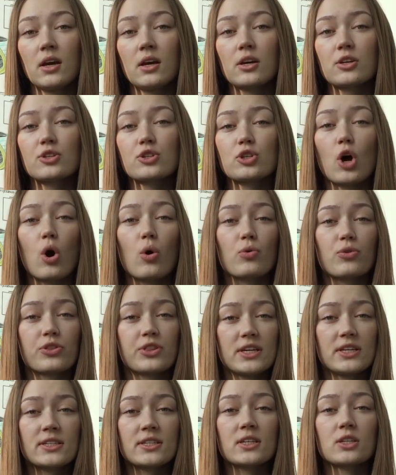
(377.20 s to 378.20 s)
So
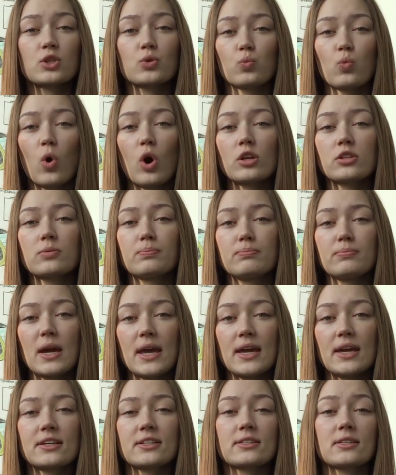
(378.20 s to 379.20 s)
this is what
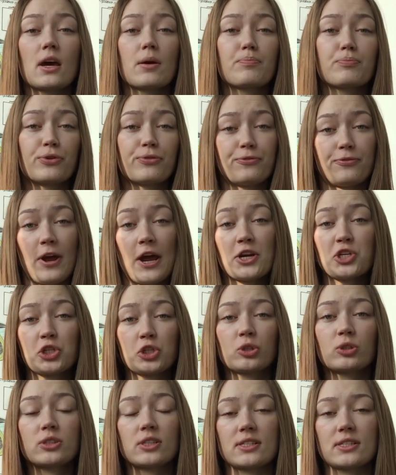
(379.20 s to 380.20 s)
makes a
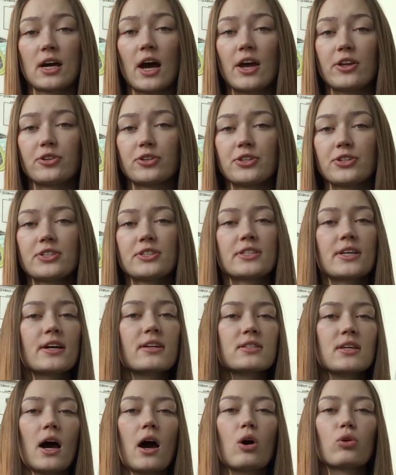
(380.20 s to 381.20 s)
professional designer
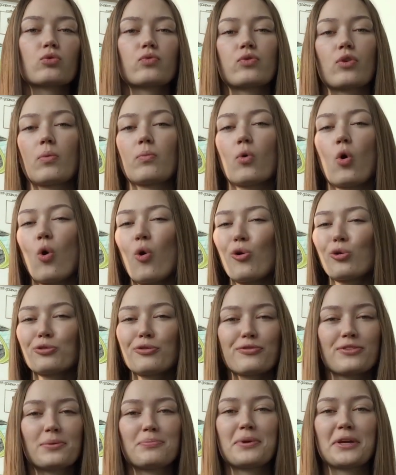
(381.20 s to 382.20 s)
stand out from all
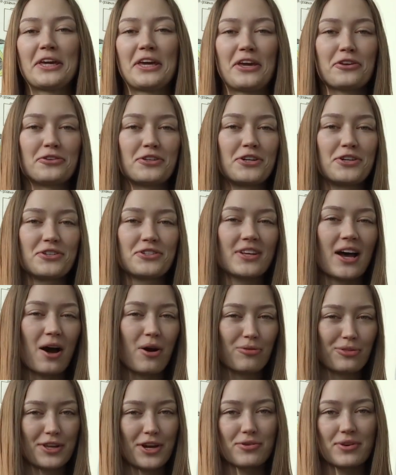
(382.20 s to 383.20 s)
of the beginners
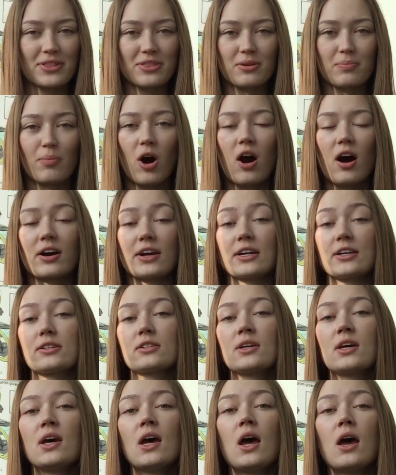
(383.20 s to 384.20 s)
out there in the
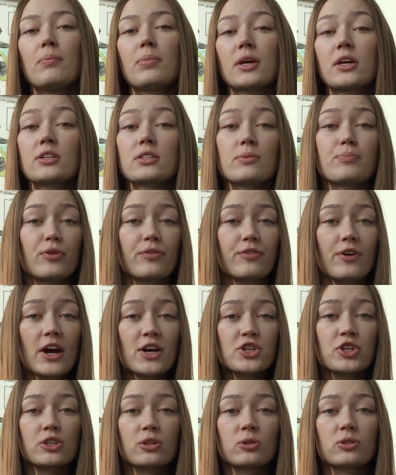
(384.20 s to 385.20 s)
market, because a
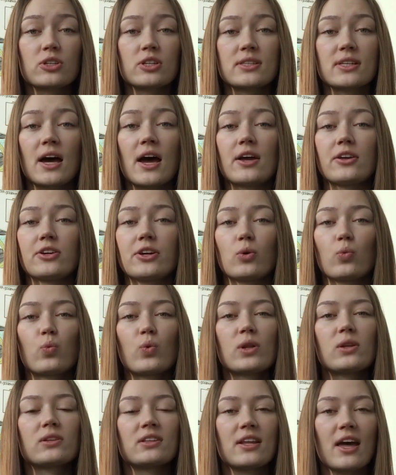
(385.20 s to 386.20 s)
professional designer
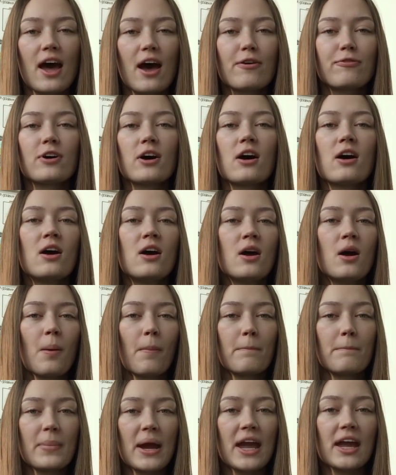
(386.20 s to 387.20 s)
will never
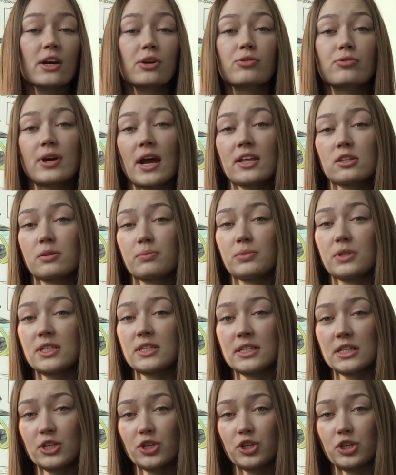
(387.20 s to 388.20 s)
make random
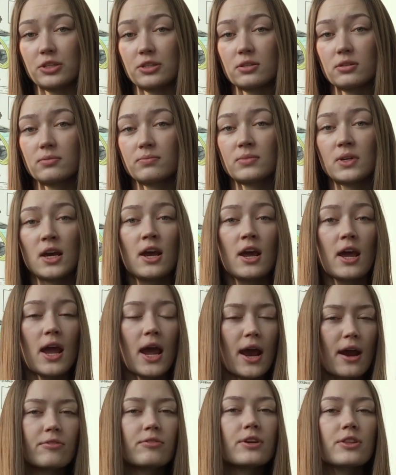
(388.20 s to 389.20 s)
decisions.
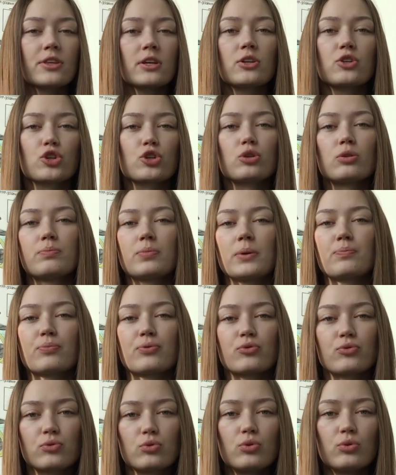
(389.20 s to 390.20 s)
Everything should be
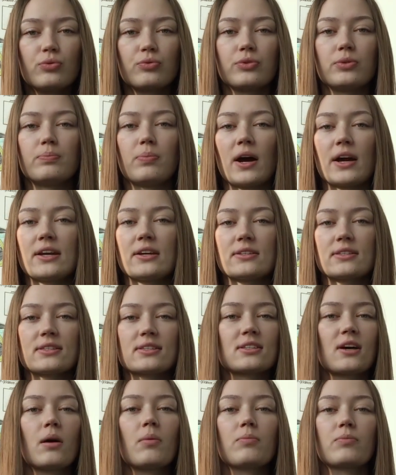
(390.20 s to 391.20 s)
proved by
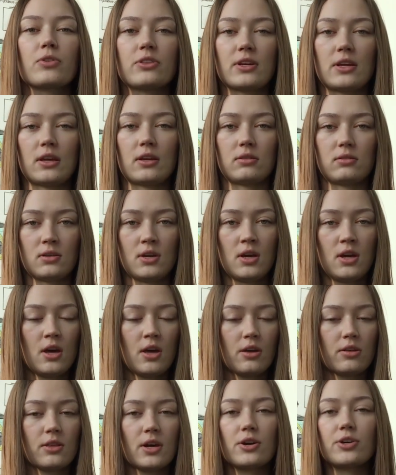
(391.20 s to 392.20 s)
something.
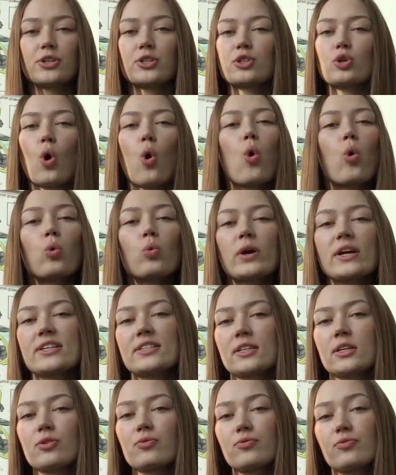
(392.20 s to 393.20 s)
There is
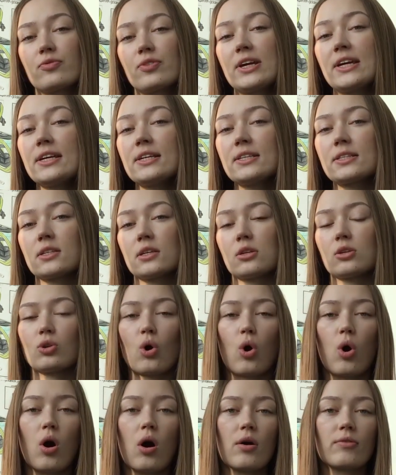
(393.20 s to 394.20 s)
always a reason
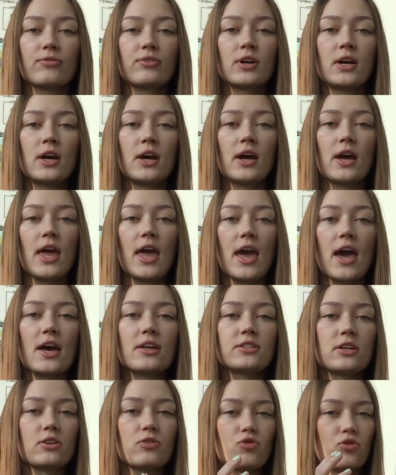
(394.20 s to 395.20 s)
of
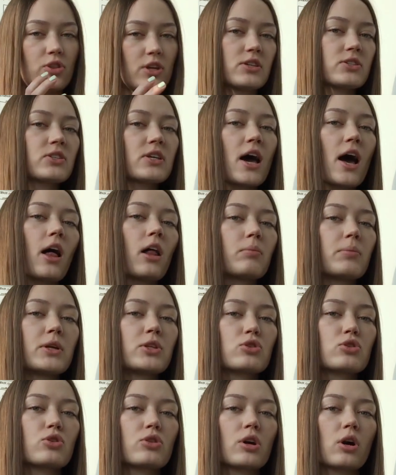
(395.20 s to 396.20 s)
adding this
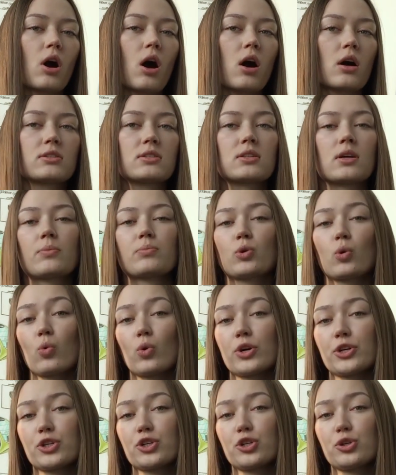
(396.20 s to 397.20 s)
element to the concept
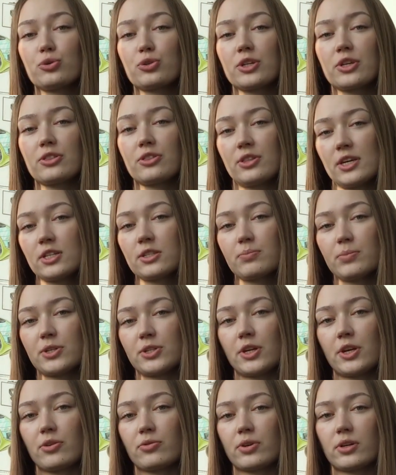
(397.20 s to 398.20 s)
or choosing these
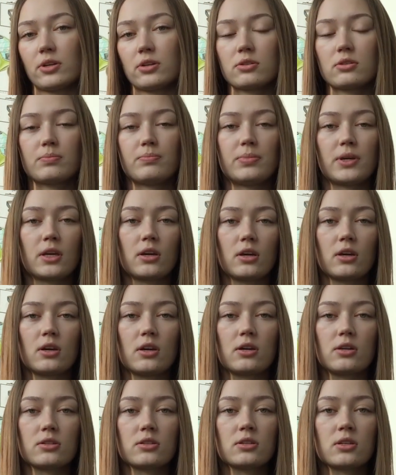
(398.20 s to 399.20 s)
materials,
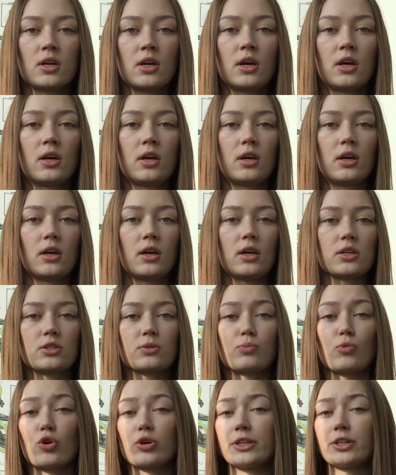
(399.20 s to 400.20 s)
because it's
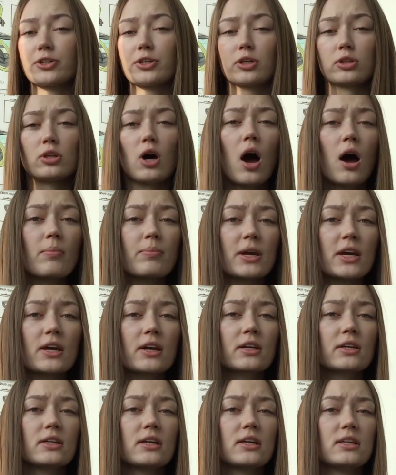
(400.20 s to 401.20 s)
more
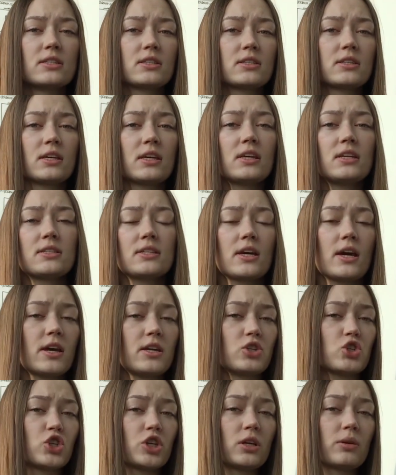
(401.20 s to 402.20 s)
ergonomic, it's easier
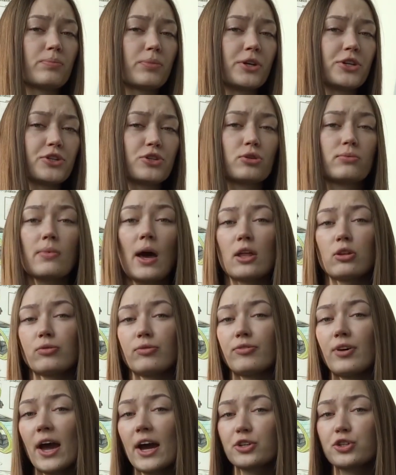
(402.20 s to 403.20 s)
and cheaper to
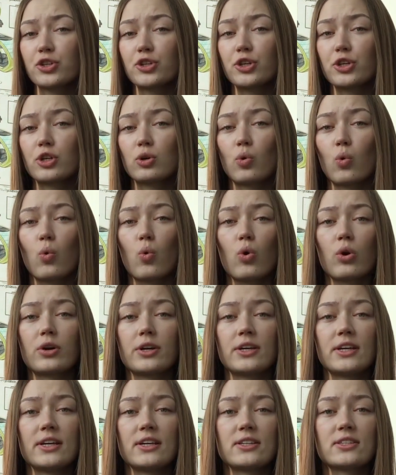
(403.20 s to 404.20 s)
manufacture, or
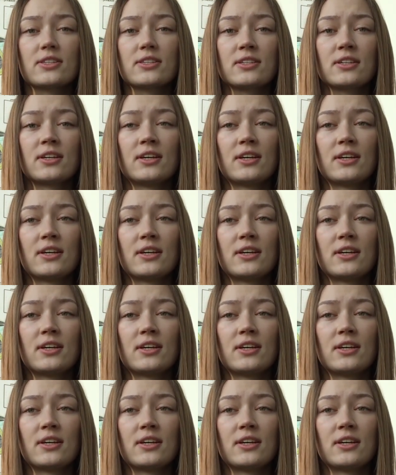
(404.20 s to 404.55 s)
it's